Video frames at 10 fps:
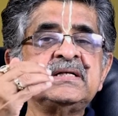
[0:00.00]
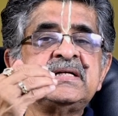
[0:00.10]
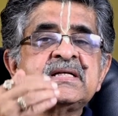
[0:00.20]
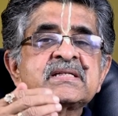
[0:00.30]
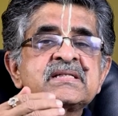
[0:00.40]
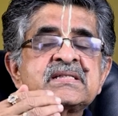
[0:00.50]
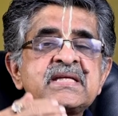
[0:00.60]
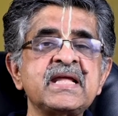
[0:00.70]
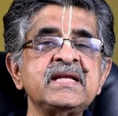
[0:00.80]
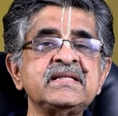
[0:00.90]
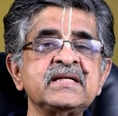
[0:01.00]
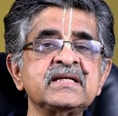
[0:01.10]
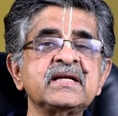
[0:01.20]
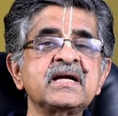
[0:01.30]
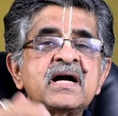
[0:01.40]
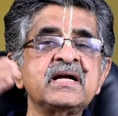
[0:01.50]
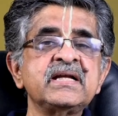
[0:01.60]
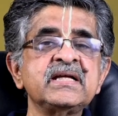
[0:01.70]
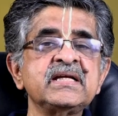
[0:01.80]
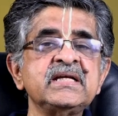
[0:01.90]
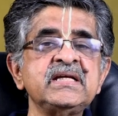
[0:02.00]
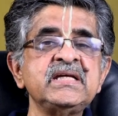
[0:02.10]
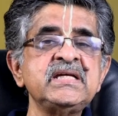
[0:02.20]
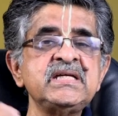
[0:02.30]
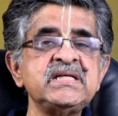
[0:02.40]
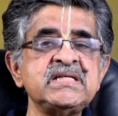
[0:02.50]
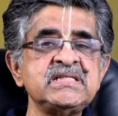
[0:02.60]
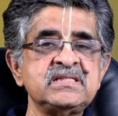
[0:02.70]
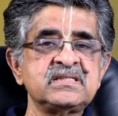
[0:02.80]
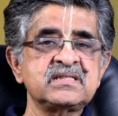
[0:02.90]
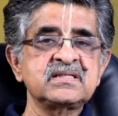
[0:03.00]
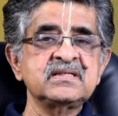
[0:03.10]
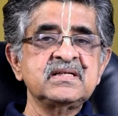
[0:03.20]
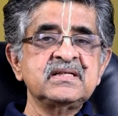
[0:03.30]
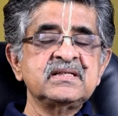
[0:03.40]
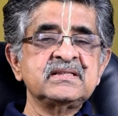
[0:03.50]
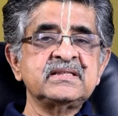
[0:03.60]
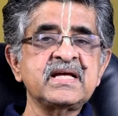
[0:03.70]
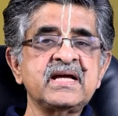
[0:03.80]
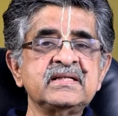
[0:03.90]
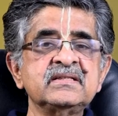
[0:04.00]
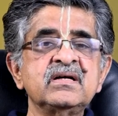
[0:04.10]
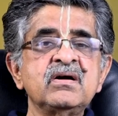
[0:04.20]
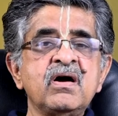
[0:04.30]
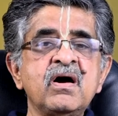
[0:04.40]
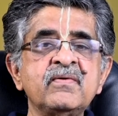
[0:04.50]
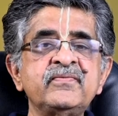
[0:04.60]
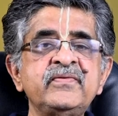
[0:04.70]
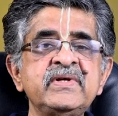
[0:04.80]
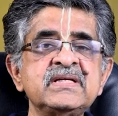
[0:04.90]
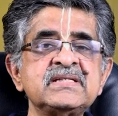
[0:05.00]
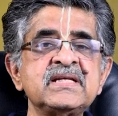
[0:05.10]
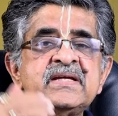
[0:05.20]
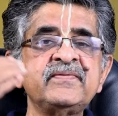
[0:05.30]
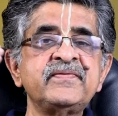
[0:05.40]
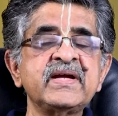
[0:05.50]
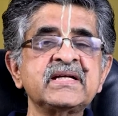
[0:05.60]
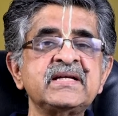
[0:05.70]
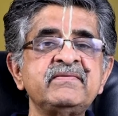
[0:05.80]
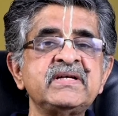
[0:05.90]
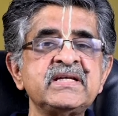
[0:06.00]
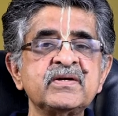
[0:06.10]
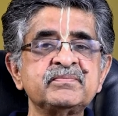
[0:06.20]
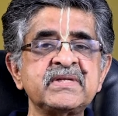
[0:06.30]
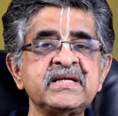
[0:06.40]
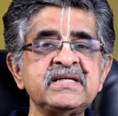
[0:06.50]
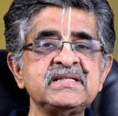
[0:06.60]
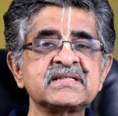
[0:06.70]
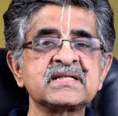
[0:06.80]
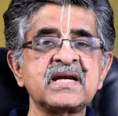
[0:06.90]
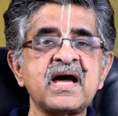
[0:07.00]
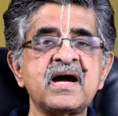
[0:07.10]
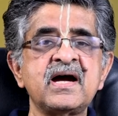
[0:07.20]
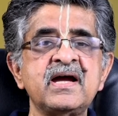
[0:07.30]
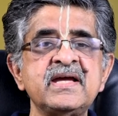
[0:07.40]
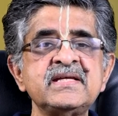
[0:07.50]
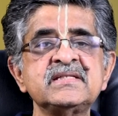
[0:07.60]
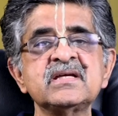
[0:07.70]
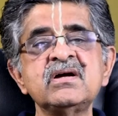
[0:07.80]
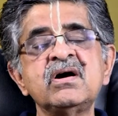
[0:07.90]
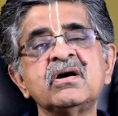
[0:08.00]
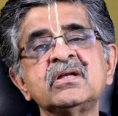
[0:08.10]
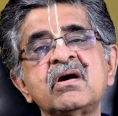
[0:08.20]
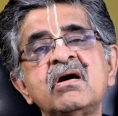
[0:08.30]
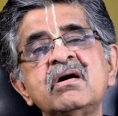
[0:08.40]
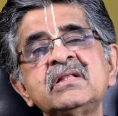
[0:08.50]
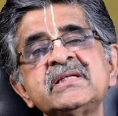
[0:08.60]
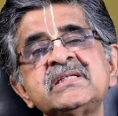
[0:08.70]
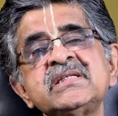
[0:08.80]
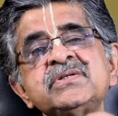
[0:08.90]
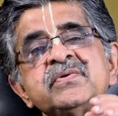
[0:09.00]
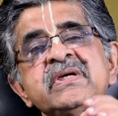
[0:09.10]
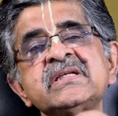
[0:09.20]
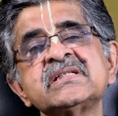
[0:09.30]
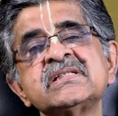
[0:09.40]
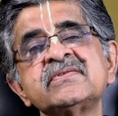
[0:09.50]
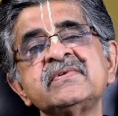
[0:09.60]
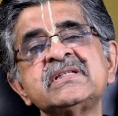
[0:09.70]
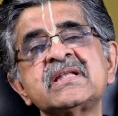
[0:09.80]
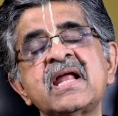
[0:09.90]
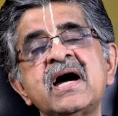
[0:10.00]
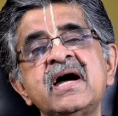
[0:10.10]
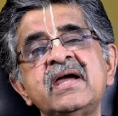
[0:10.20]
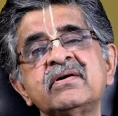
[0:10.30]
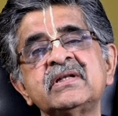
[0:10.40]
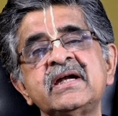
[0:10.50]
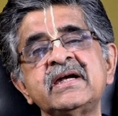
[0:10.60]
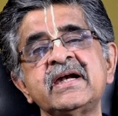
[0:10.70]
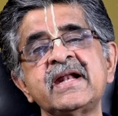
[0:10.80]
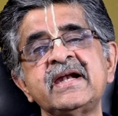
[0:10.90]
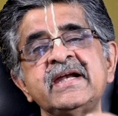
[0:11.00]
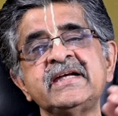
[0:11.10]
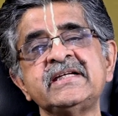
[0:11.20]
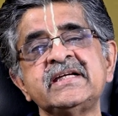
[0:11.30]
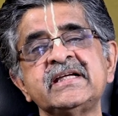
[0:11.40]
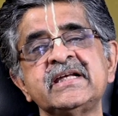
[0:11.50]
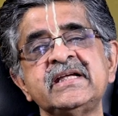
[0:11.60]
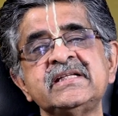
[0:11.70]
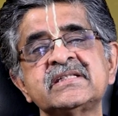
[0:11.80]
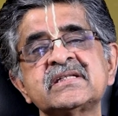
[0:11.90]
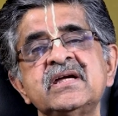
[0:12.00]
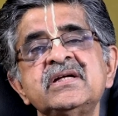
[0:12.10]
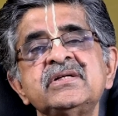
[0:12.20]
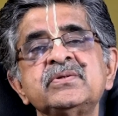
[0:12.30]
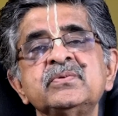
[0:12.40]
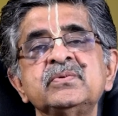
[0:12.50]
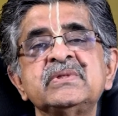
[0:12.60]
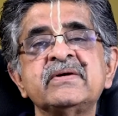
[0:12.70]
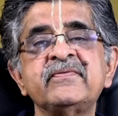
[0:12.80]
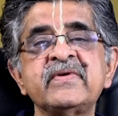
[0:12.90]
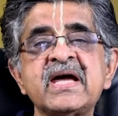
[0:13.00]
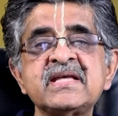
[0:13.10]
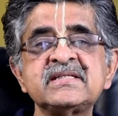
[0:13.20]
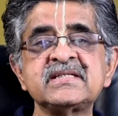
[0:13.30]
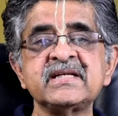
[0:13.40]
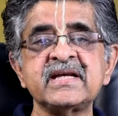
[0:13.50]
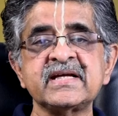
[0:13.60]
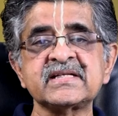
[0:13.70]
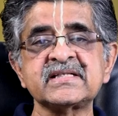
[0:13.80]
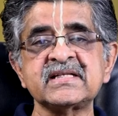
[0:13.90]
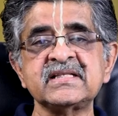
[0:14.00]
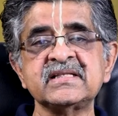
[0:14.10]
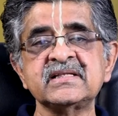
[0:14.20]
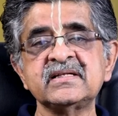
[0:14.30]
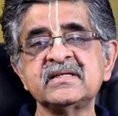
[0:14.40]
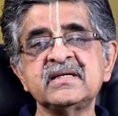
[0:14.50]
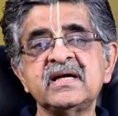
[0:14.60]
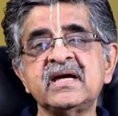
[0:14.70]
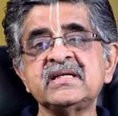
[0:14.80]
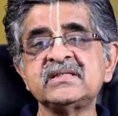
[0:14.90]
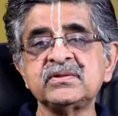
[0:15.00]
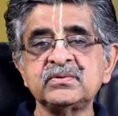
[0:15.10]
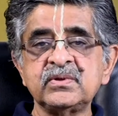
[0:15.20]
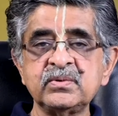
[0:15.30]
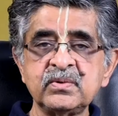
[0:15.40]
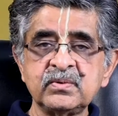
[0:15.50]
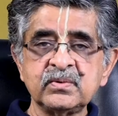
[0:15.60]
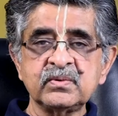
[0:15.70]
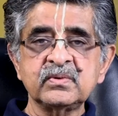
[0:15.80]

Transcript: discuss anything regarding east, then obviously effectivity of the east lies on all the situations which lie on 180 degrees to the west direction. As you know,